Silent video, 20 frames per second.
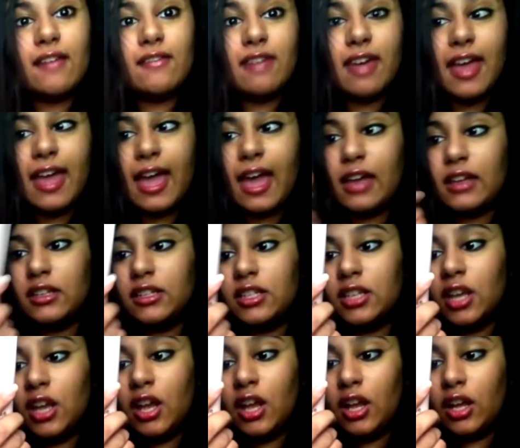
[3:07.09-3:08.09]
the hand
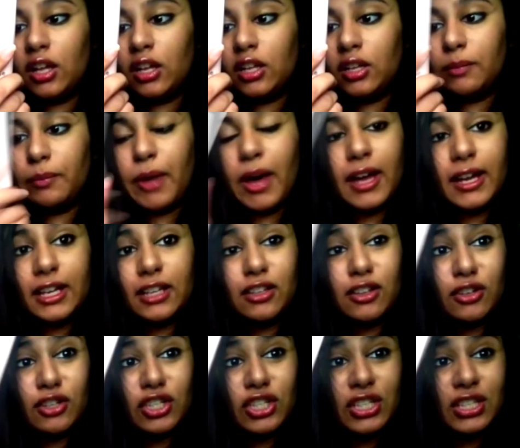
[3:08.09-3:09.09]
body
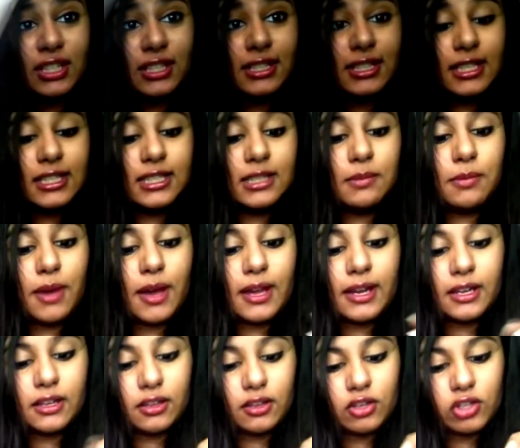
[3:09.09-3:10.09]
lotion, the scented
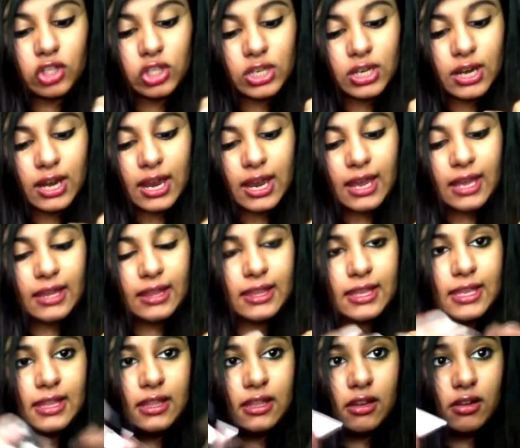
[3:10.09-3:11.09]
body lotion, and
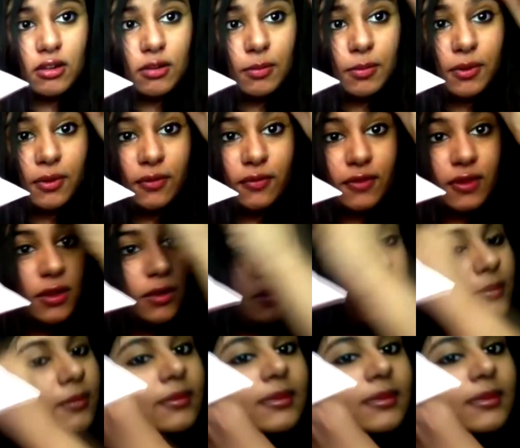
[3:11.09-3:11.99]
the little perfume